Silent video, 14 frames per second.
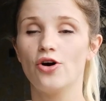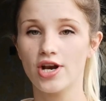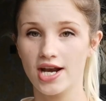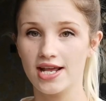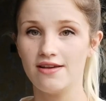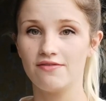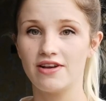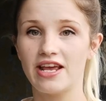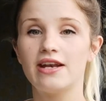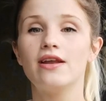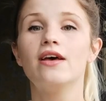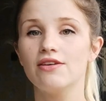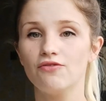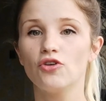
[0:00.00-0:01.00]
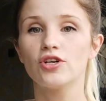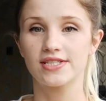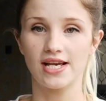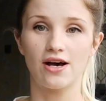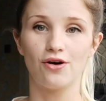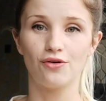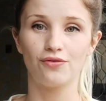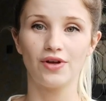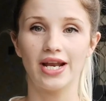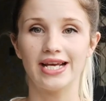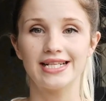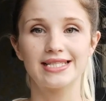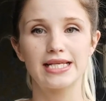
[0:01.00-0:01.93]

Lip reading: on an evening, give yourself like